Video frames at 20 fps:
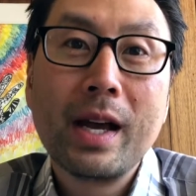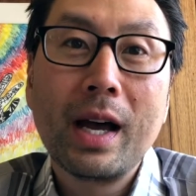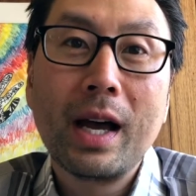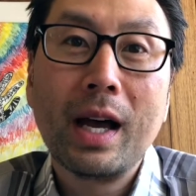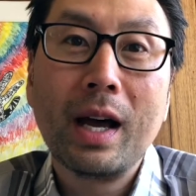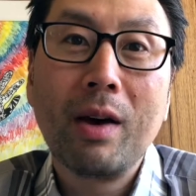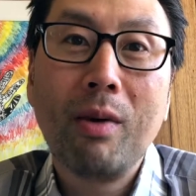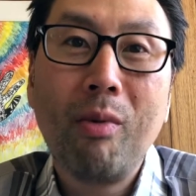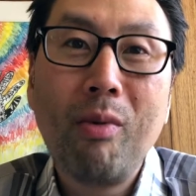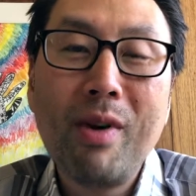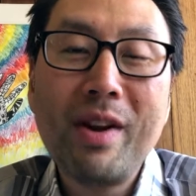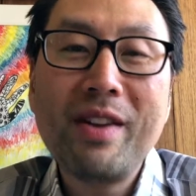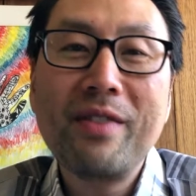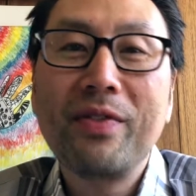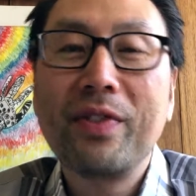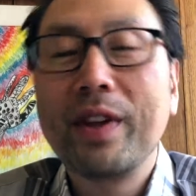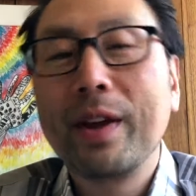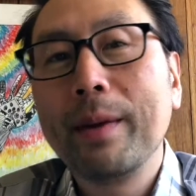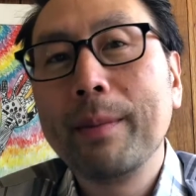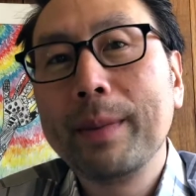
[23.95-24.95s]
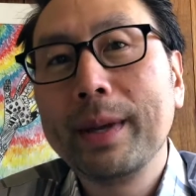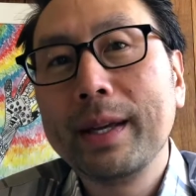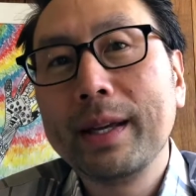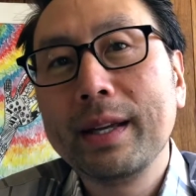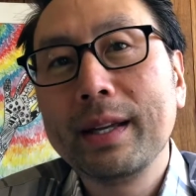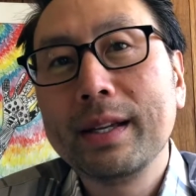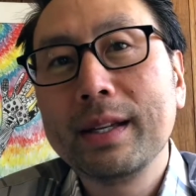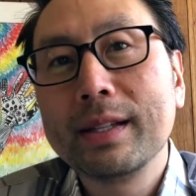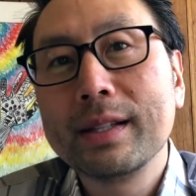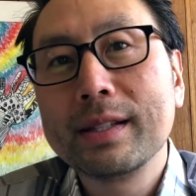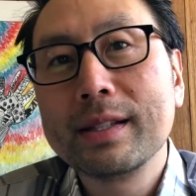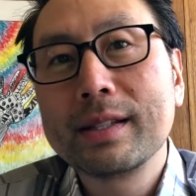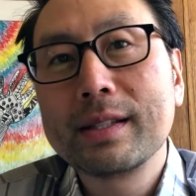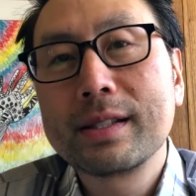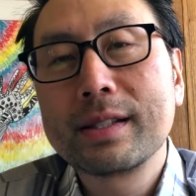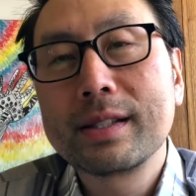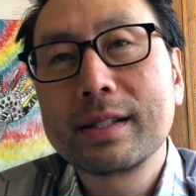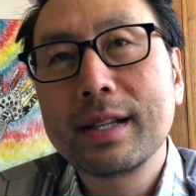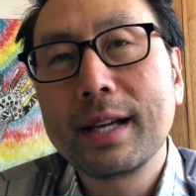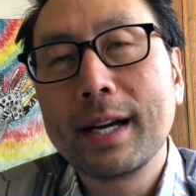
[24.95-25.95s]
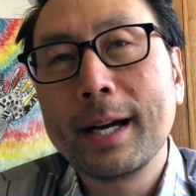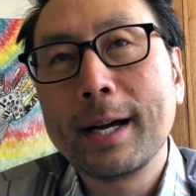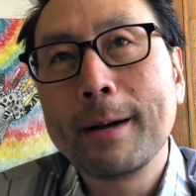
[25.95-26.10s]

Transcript: One of them is